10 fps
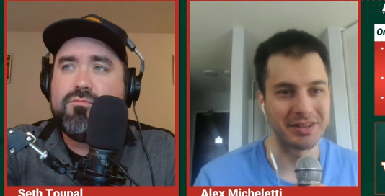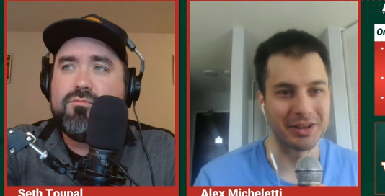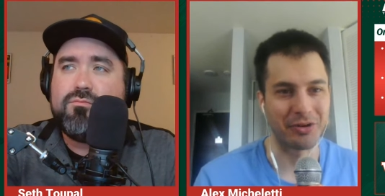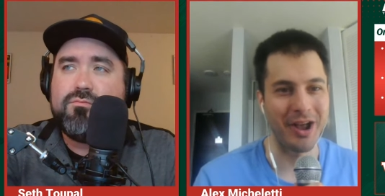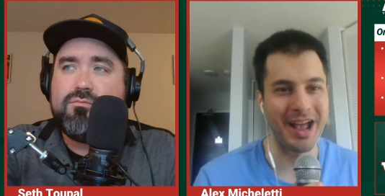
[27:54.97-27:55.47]
Speaker 1: of the
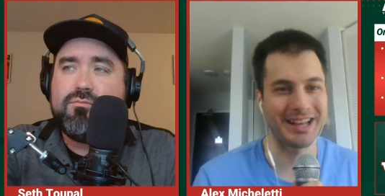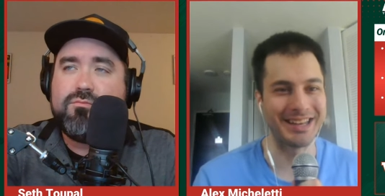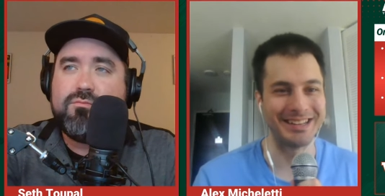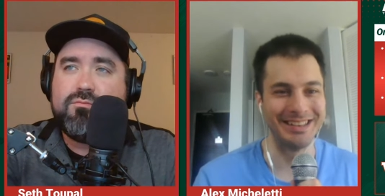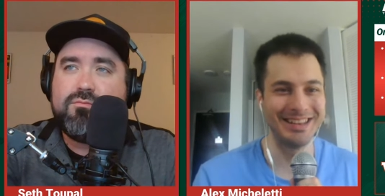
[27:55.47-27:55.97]

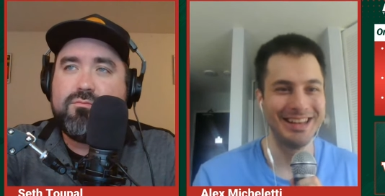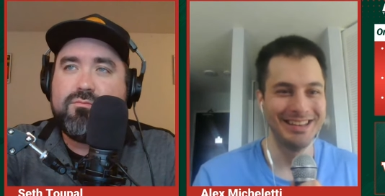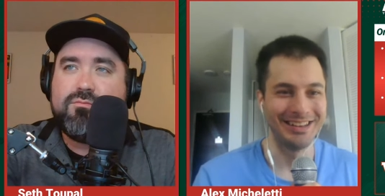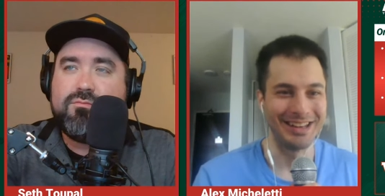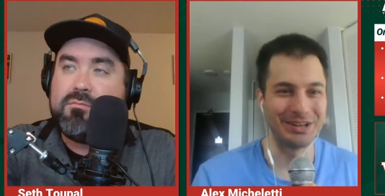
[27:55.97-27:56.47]
Kraken
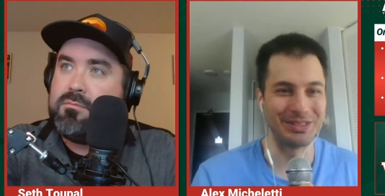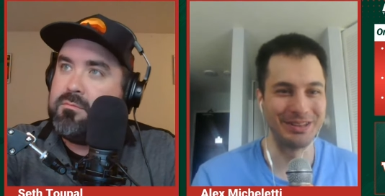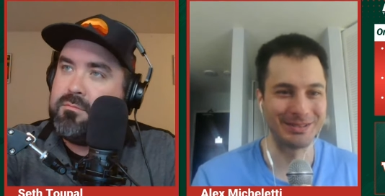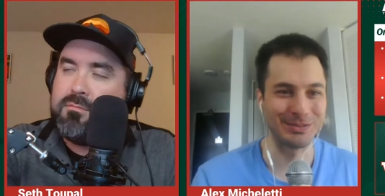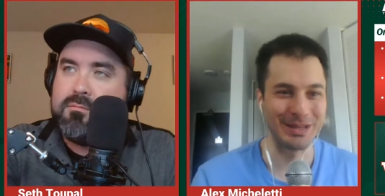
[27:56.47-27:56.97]
later
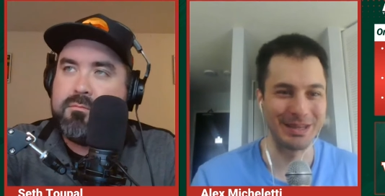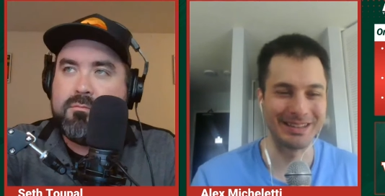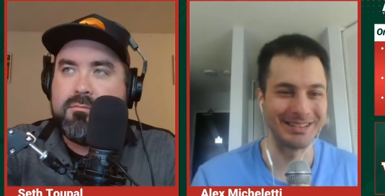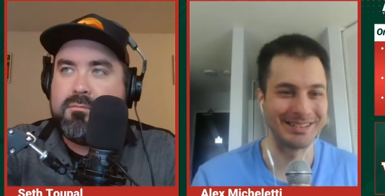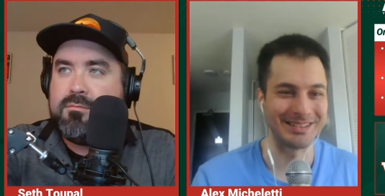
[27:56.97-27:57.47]
this week,
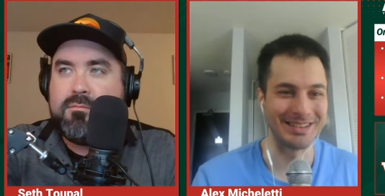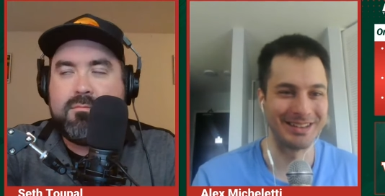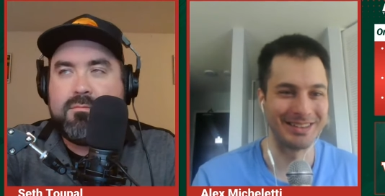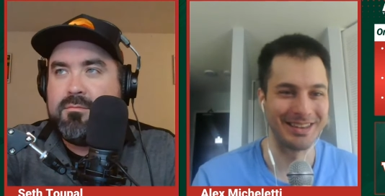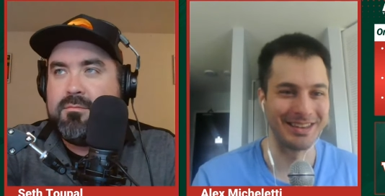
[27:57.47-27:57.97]
because, you
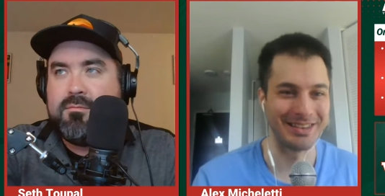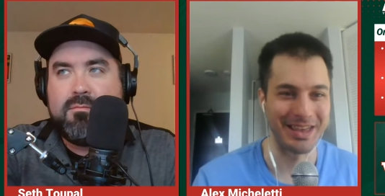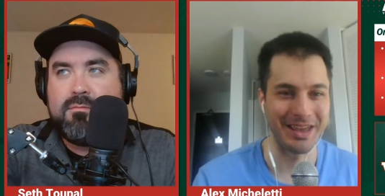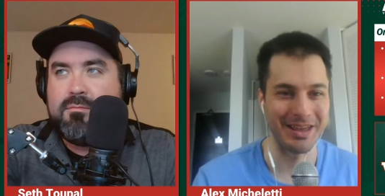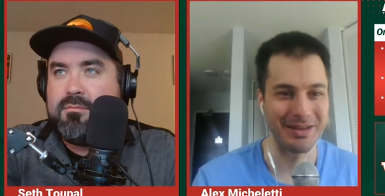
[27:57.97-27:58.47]
know, they,
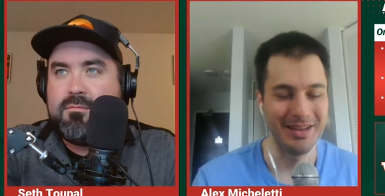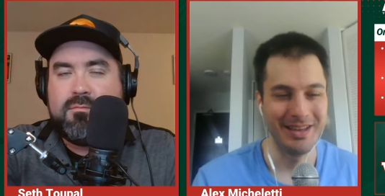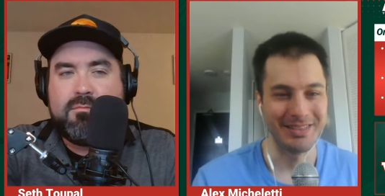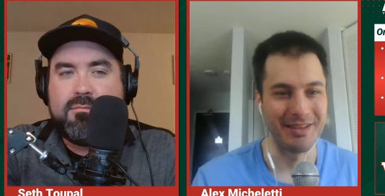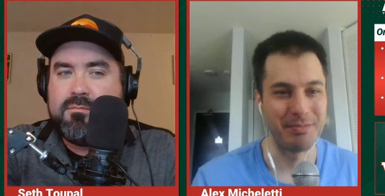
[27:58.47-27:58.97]
they,
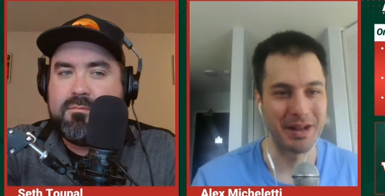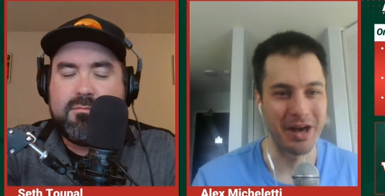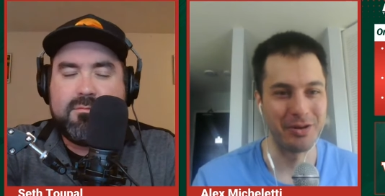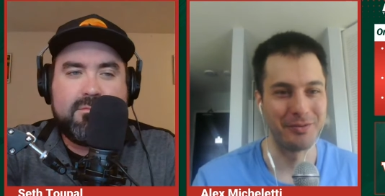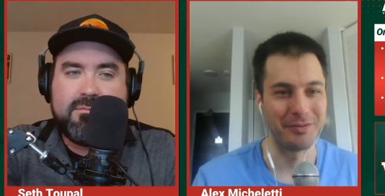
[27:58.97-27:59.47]
they've been
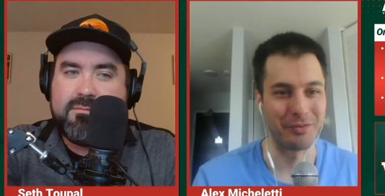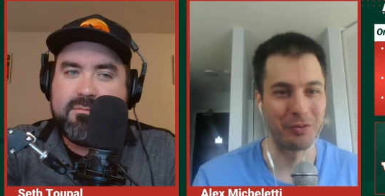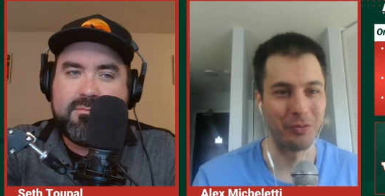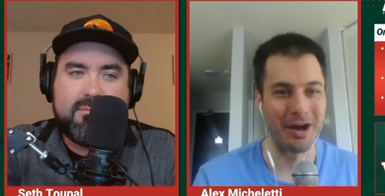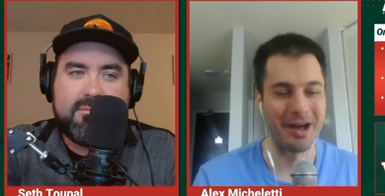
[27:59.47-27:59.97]
out of it for
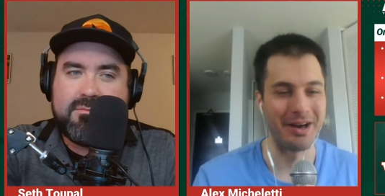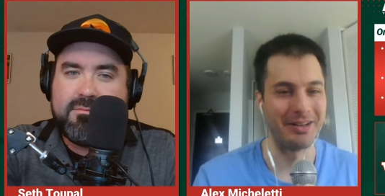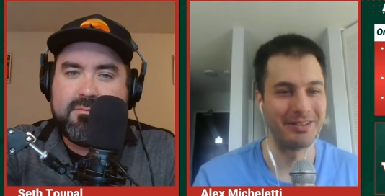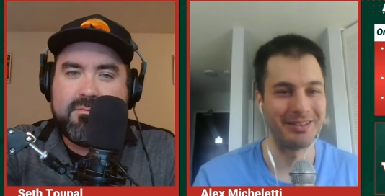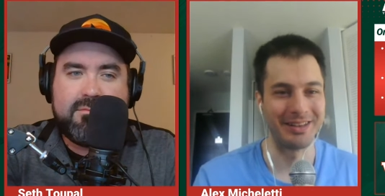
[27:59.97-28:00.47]
a
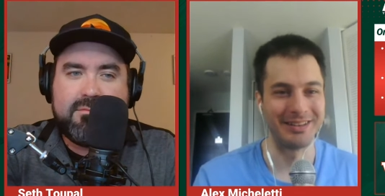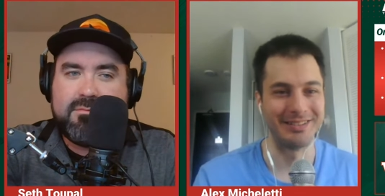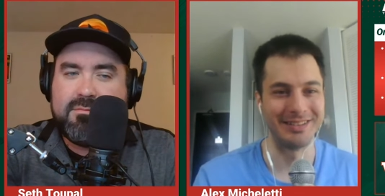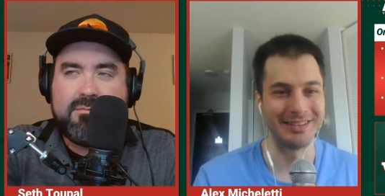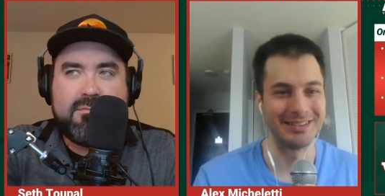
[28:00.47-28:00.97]
while.
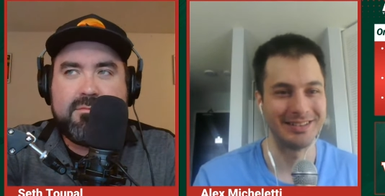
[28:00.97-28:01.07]
And, uh,